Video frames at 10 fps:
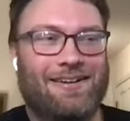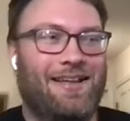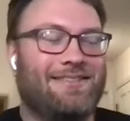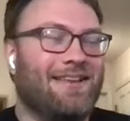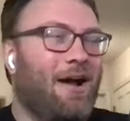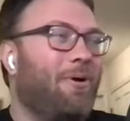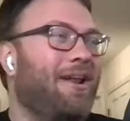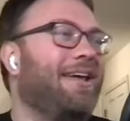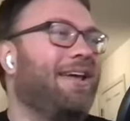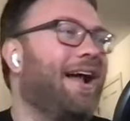It's not
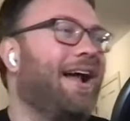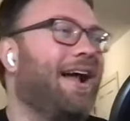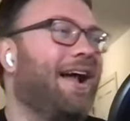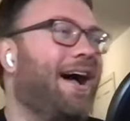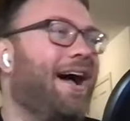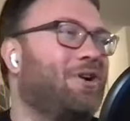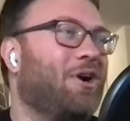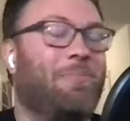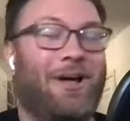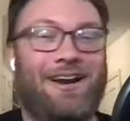winning an Oscar, but
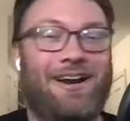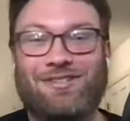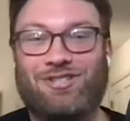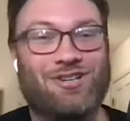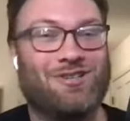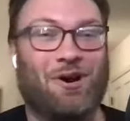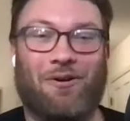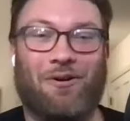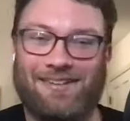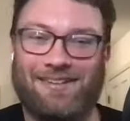it is just a great
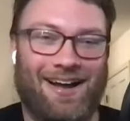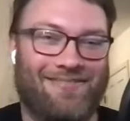time.